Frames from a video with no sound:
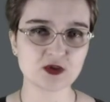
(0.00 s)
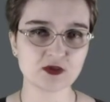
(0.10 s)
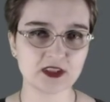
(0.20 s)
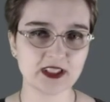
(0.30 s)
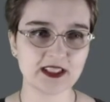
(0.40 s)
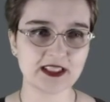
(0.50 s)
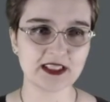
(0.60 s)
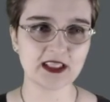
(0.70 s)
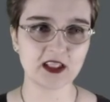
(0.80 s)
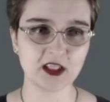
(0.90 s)
to
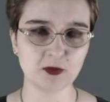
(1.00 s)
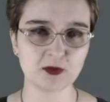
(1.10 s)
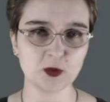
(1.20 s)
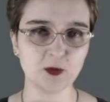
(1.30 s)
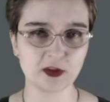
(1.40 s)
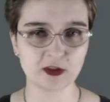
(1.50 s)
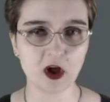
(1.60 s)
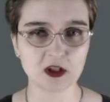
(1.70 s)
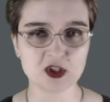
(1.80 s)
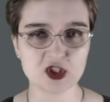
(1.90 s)
reading Hebrew
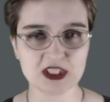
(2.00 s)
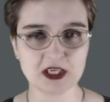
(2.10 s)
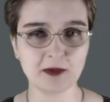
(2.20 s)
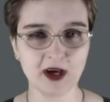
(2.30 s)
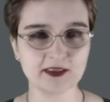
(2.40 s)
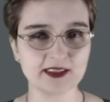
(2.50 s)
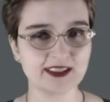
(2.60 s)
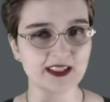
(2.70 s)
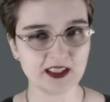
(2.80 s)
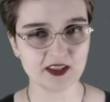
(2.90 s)
mythology about
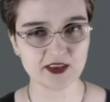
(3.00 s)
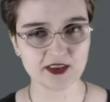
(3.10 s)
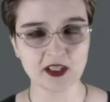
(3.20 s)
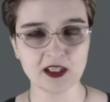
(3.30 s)
Lilith.